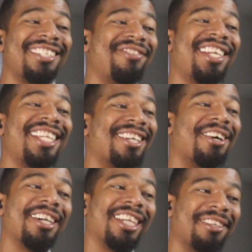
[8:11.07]
a
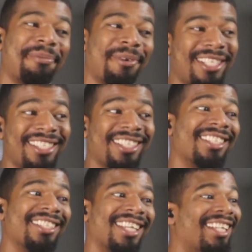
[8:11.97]
video in a
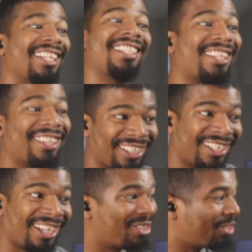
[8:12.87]
prison in another
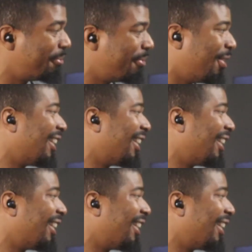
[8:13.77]
country, bro.